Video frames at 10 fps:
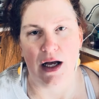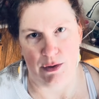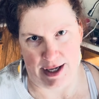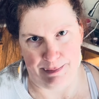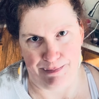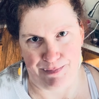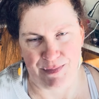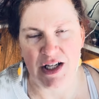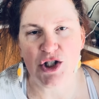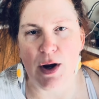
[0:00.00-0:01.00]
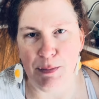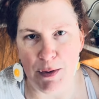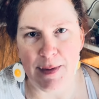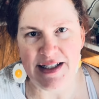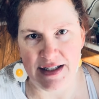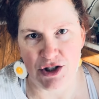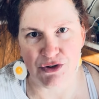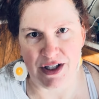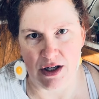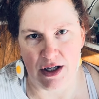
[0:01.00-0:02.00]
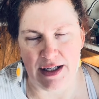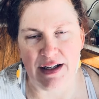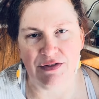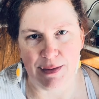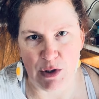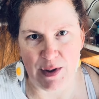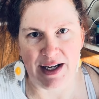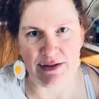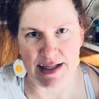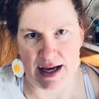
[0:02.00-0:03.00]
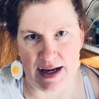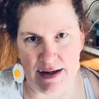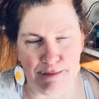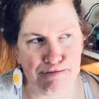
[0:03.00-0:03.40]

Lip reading: Okay. So I put my sunscreen on if I'm going outside.